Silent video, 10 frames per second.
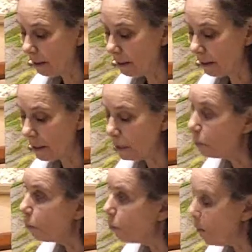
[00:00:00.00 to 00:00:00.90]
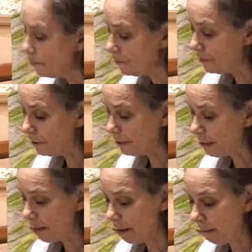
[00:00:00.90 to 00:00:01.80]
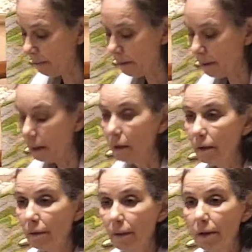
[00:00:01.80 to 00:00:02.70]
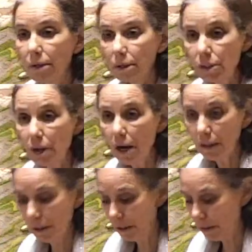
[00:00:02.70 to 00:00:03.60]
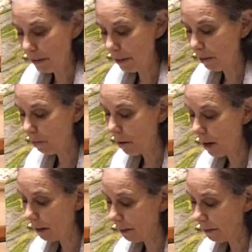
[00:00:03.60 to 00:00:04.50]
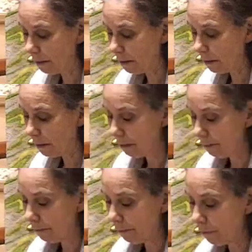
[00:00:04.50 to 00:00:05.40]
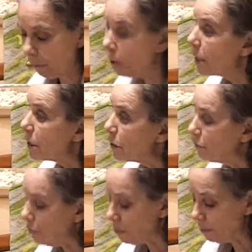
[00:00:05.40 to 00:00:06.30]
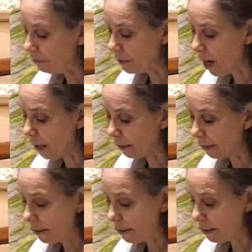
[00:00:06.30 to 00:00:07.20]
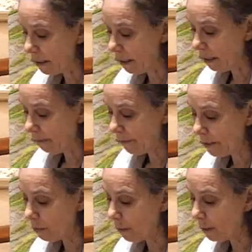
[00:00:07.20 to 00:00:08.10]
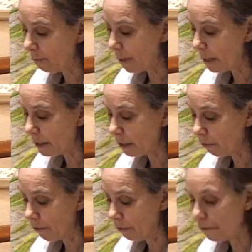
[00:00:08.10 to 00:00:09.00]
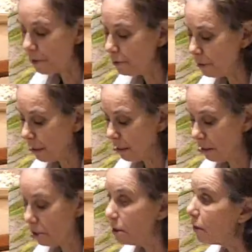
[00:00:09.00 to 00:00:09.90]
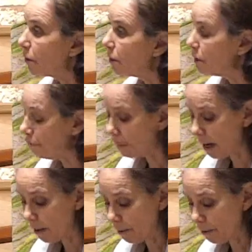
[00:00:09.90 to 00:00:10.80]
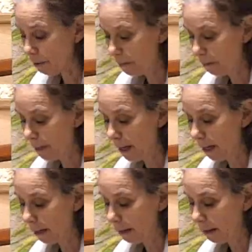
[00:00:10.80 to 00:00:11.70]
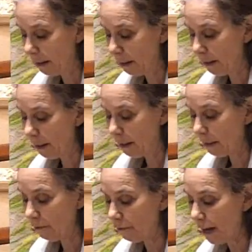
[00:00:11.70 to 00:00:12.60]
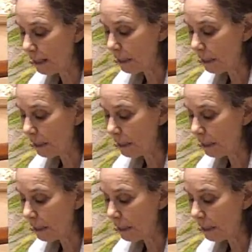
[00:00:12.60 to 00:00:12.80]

doesn't want to see them, there is darkness in the world. The worst form of darkness is when a person refuses to look at a fellow human being and finds